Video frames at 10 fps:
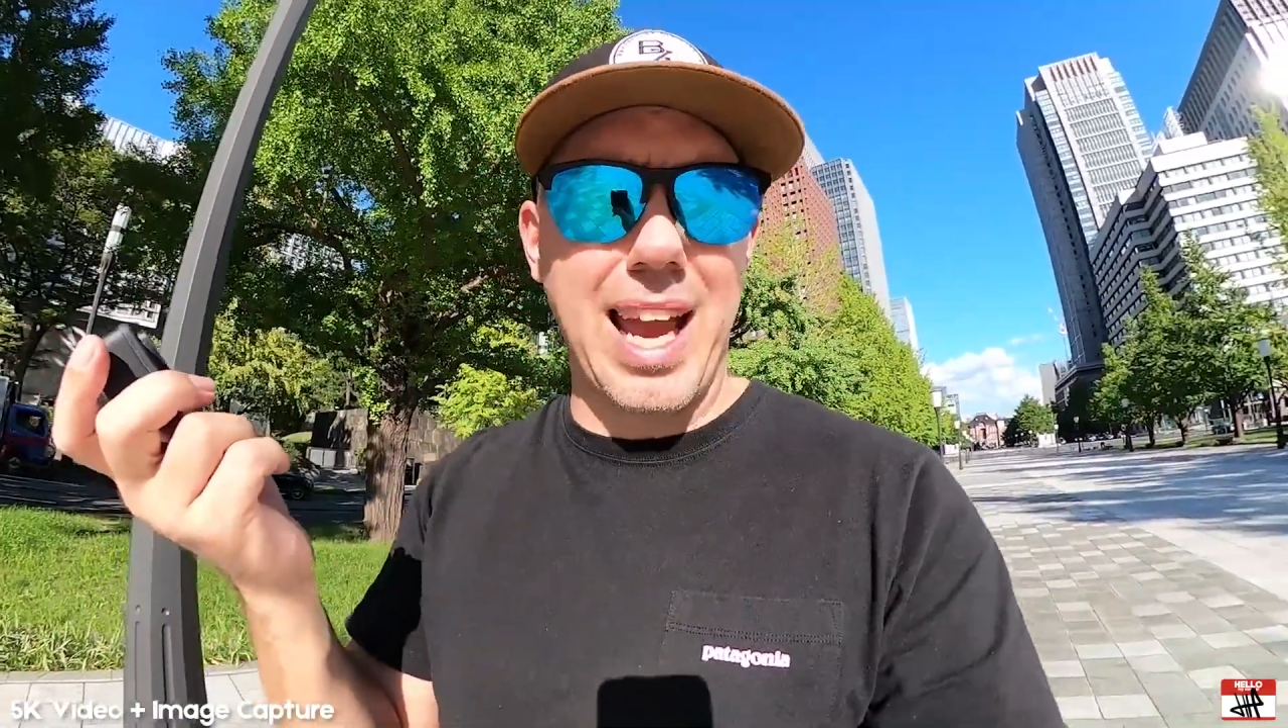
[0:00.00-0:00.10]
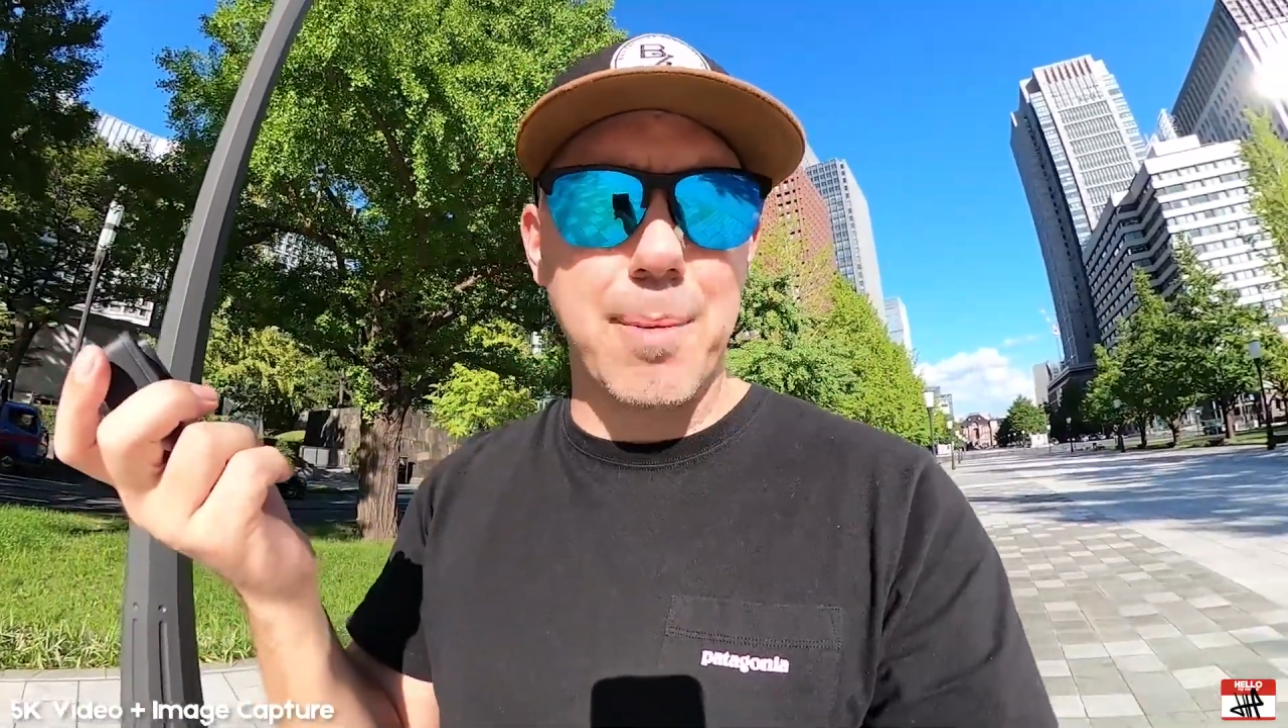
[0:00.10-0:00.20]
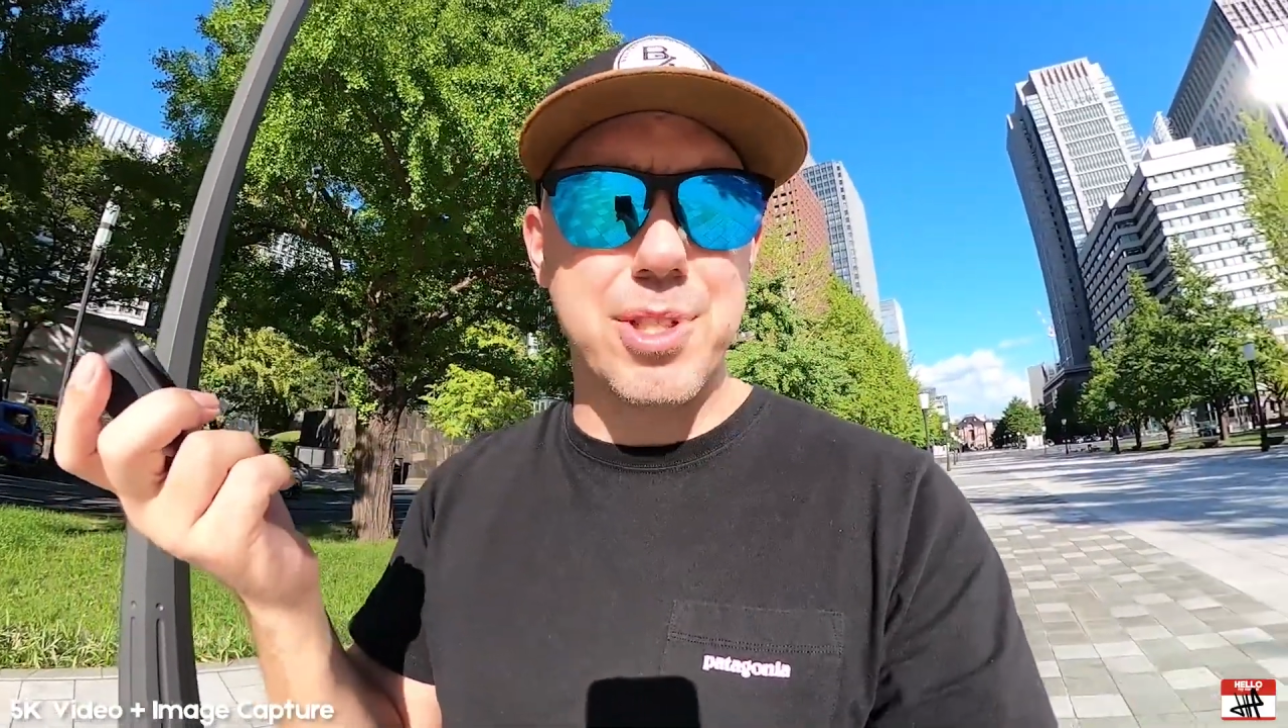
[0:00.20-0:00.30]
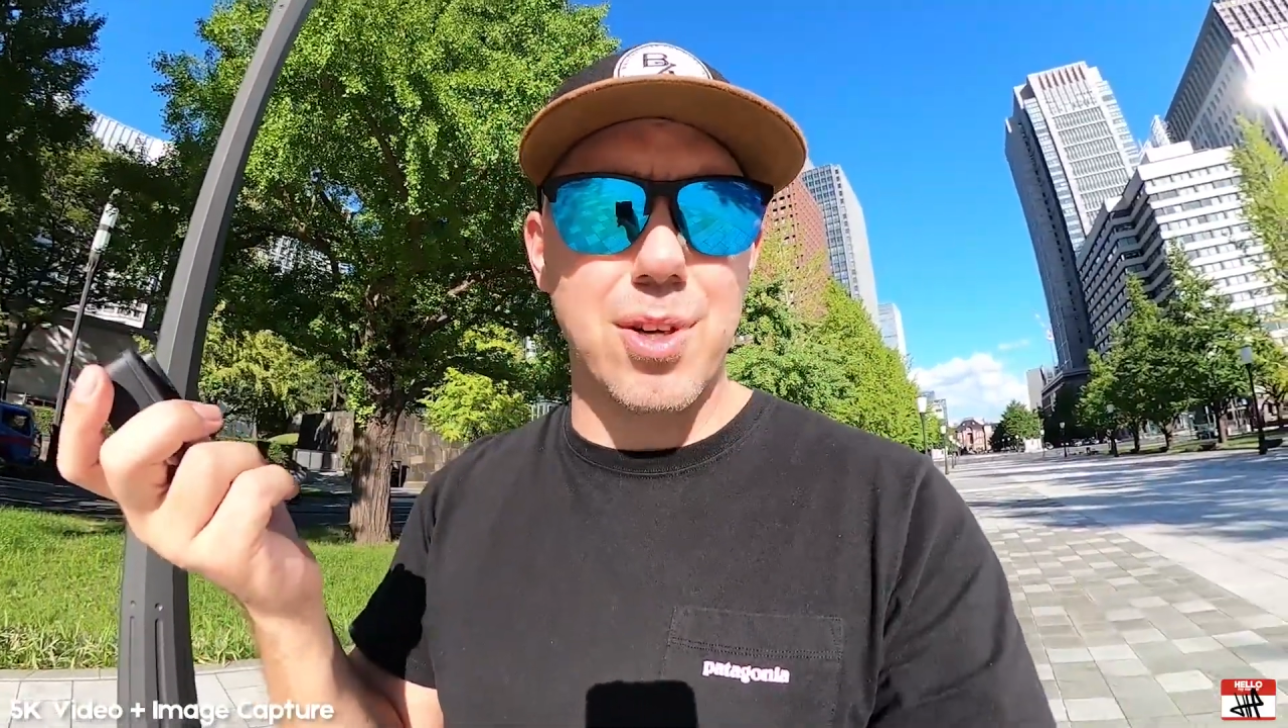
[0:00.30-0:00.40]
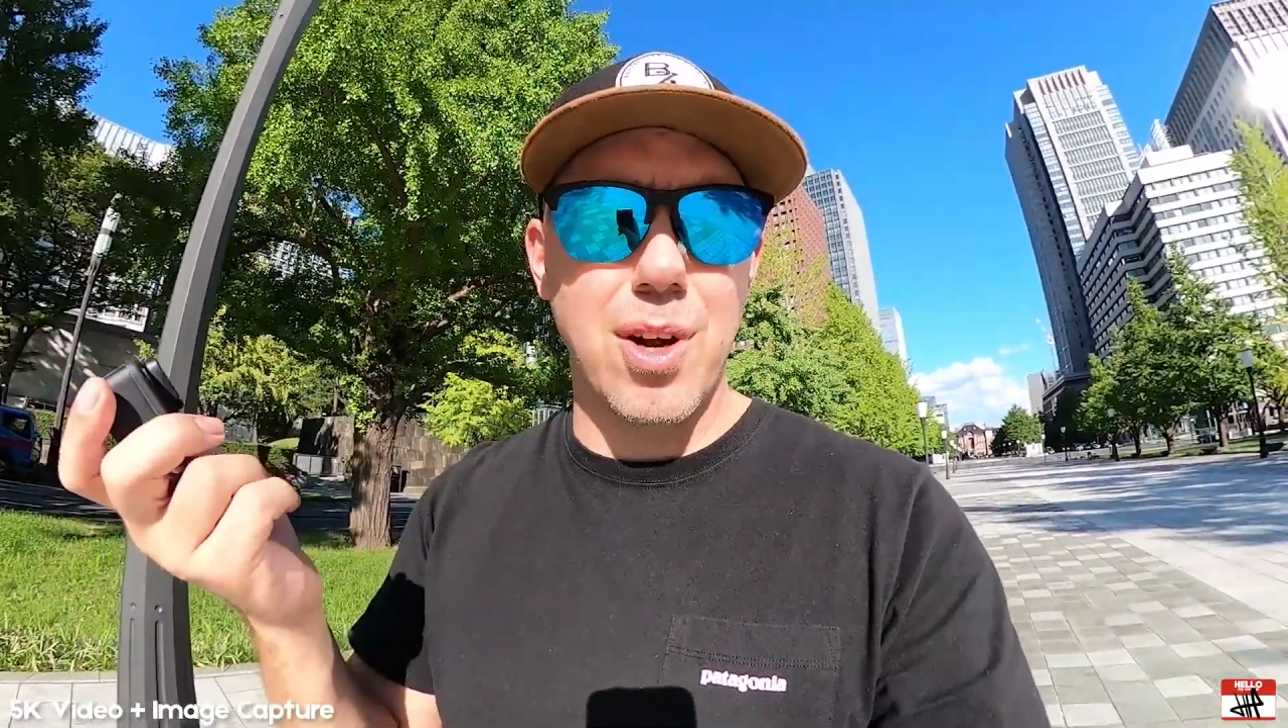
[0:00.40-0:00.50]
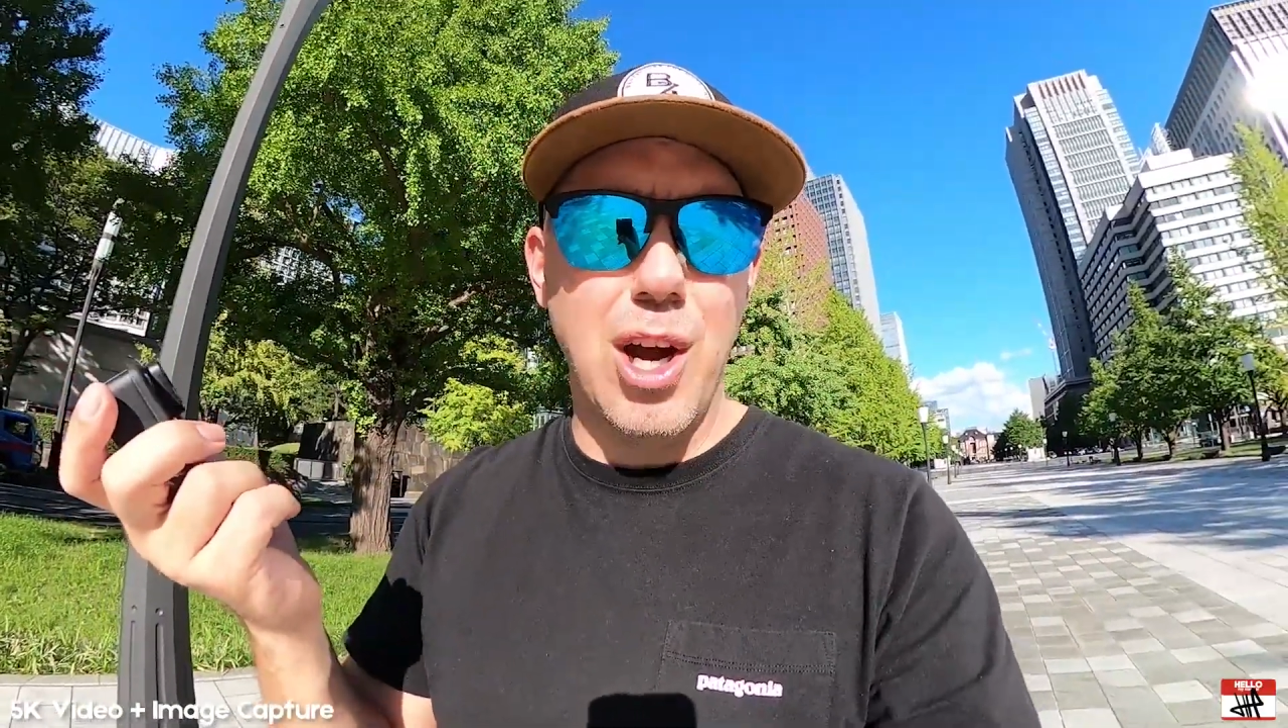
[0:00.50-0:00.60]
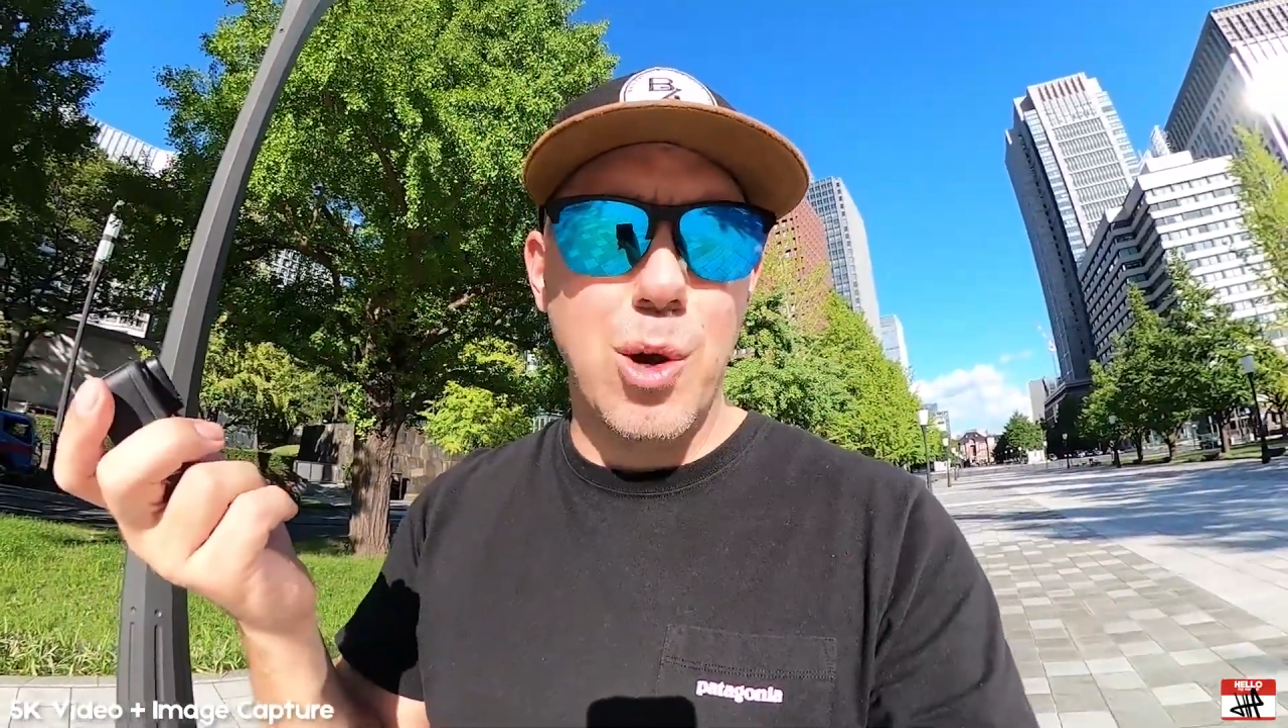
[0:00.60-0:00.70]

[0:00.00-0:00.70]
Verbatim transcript: capture,